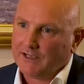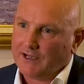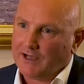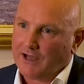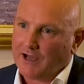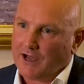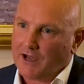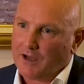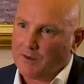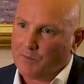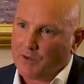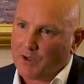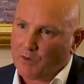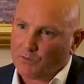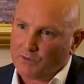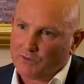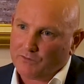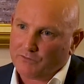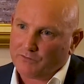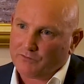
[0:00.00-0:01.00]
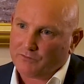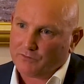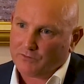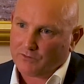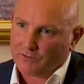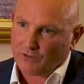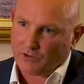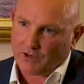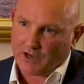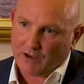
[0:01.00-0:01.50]
but we've
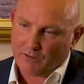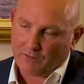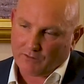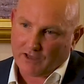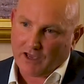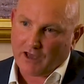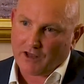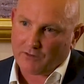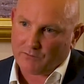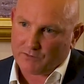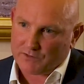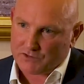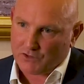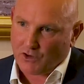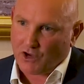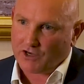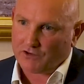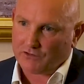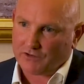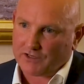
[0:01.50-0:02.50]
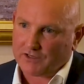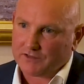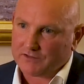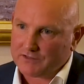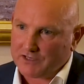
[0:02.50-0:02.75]
got our garnet recycling